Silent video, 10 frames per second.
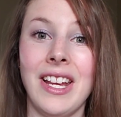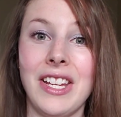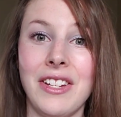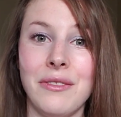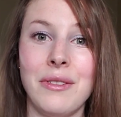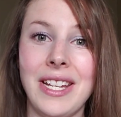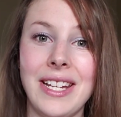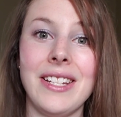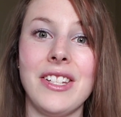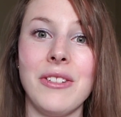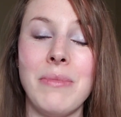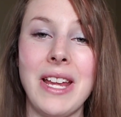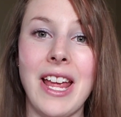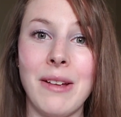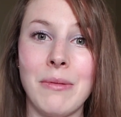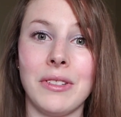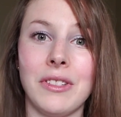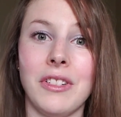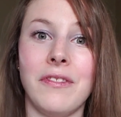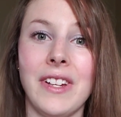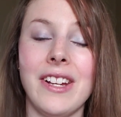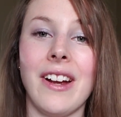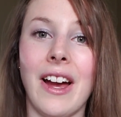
you need to be able to figure